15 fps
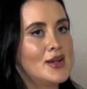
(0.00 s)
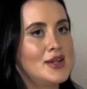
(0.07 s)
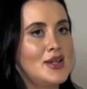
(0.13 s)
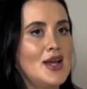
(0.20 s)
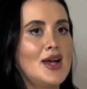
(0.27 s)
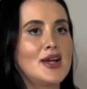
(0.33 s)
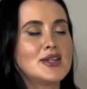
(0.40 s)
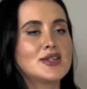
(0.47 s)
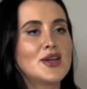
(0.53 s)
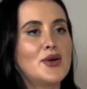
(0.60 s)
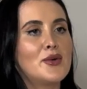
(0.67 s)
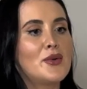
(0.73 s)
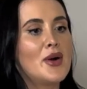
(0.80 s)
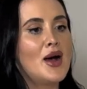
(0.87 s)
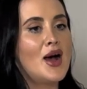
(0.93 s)
Yeah,
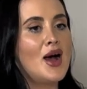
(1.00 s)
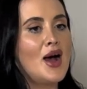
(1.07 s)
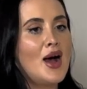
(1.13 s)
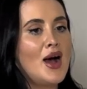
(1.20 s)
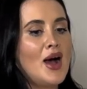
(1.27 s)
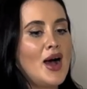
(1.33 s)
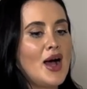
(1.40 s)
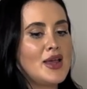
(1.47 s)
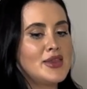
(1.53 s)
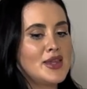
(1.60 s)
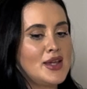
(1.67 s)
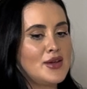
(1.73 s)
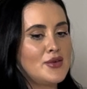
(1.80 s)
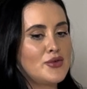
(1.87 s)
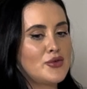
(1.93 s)
so I
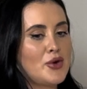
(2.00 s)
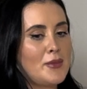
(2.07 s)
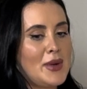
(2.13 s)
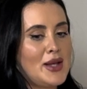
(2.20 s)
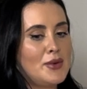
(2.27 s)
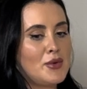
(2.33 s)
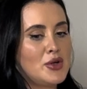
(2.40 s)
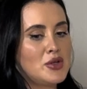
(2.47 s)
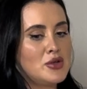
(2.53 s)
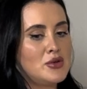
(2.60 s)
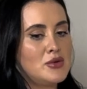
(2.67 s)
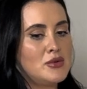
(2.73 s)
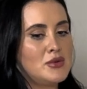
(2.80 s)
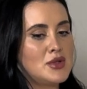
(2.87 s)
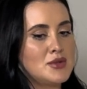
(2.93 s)
think from anyone
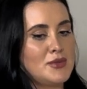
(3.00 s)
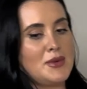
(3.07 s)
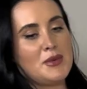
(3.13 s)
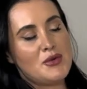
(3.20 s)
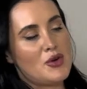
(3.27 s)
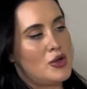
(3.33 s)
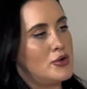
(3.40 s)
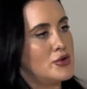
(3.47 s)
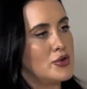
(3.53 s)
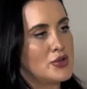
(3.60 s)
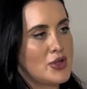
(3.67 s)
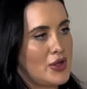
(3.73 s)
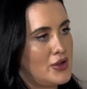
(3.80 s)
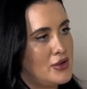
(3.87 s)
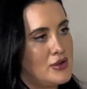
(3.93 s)
who has maybe followed
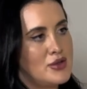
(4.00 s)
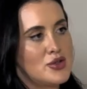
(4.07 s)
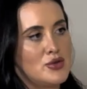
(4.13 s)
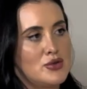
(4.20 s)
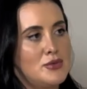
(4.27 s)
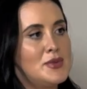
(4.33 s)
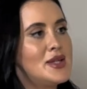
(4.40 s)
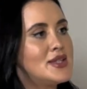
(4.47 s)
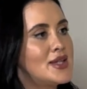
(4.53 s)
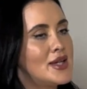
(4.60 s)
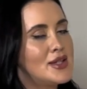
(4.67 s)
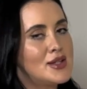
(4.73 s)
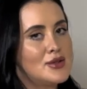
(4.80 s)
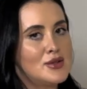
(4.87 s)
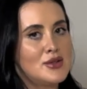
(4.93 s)
us on social media,
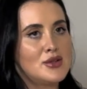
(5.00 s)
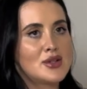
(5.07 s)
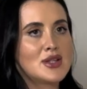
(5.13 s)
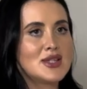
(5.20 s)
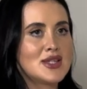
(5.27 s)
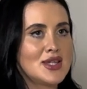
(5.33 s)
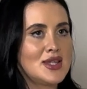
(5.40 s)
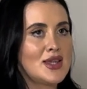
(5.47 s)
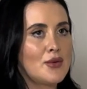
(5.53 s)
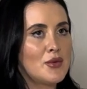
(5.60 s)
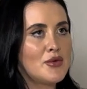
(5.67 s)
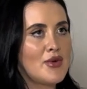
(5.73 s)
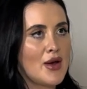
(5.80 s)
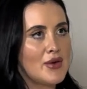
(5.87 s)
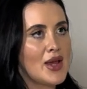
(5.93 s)
you can see that
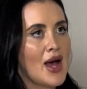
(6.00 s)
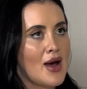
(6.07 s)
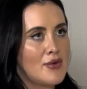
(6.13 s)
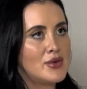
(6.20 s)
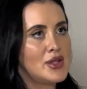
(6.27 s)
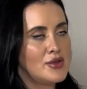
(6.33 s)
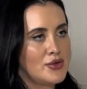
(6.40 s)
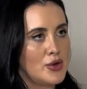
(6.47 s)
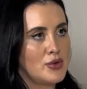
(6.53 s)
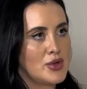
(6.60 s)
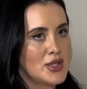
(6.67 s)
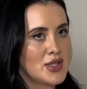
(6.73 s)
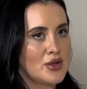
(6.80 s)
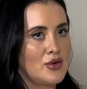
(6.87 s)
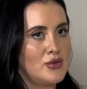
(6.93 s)
we're very heavily
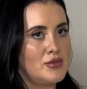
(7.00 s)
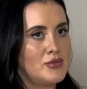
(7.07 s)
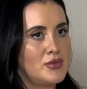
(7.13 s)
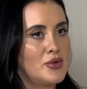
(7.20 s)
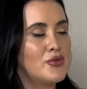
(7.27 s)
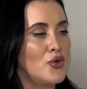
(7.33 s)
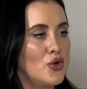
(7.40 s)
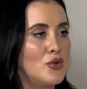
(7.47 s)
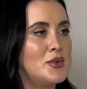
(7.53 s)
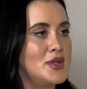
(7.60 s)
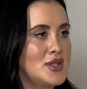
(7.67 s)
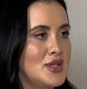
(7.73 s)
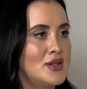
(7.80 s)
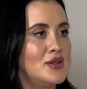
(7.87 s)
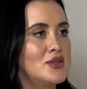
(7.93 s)
focused on
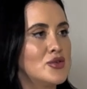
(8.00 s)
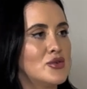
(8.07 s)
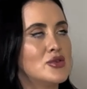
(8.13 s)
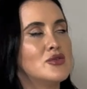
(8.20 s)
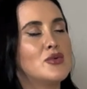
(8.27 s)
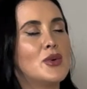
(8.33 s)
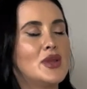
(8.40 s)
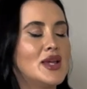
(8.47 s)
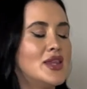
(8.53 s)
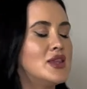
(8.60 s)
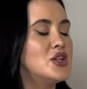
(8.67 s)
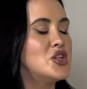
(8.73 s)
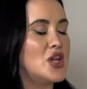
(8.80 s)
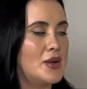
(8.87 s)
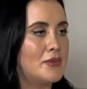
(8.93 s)
performance and sort of in
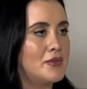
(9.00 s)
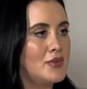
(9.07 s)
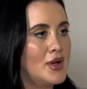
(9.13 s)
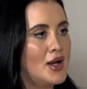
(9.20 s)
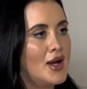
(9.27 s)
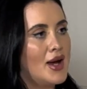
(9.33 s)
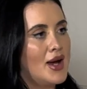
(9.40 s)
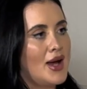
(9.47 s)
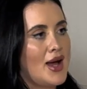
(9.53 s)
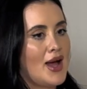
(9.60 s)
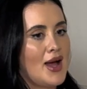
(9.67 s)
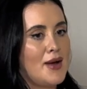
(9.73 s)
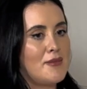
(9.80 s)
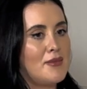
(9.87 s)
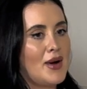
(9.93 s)
the gym.
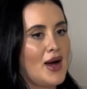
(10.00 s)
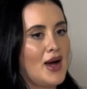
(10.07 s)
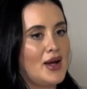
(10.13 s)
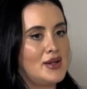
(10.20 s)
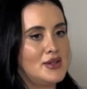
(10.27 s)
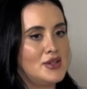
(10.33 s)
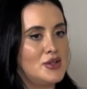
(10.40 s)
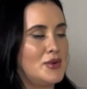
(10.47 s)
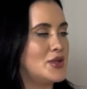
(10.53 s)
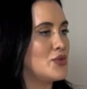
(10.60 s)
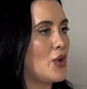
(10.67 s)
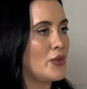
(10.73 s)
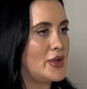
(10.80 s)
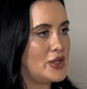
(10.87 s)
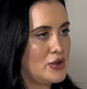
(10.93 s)
And it's
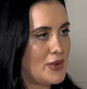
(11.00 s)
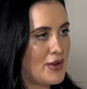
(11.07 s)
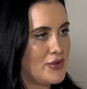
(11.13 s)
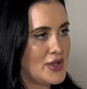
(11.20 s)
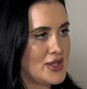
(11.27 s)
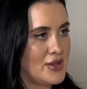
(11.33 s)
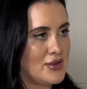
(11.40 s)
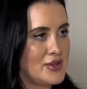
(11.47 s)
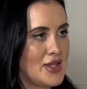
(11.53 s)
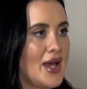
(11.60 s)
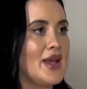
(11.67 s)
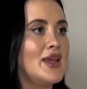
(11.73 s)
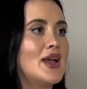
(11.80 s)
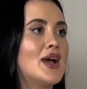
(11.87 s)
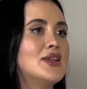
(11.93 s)
what we do every single
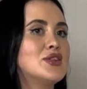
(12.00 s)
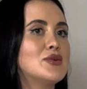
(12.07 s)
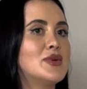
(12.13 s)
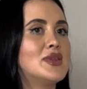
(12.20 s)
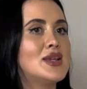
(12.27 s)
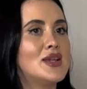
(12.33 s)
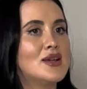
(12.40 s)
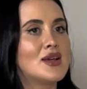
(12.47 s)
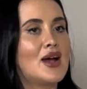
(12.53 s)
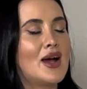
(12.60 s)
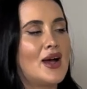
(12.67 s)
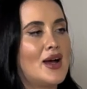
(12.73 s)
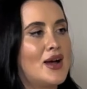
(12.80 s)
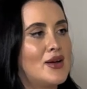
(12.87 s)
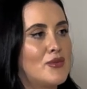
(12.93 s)
day. And so I think
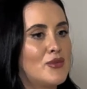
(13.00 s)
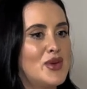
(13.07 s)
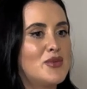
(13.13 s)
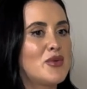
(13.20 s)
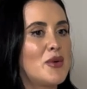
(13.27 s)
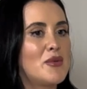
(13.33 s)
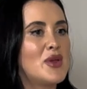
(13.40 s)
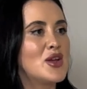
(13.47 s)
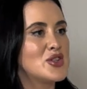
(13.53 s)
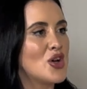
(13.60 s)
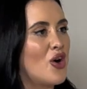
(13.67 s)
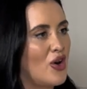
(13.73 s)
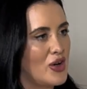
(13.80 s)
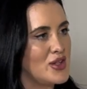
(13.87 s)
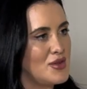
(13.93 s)
we probably are
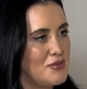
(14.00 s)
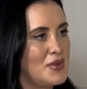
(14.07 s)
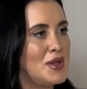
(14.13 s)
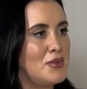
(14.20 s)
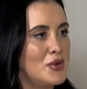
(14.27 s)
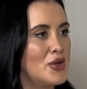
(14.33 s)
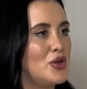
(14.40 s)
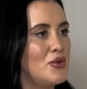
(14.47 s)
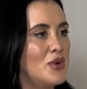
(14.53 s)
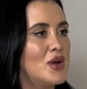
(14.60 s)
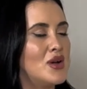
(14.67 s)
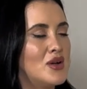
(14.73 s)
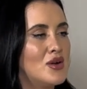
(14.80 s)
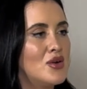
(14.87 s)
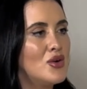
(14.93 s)
targeting people who
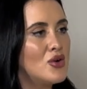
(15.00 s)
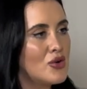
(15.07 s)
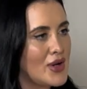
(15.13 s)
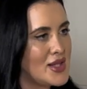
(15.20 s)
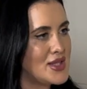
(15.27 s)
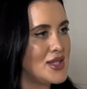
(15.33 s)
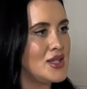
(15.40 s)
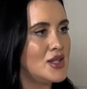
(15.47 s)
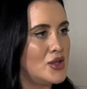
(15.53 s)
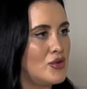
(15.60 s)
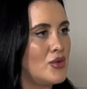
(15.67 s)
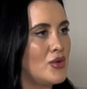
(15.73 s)
are already,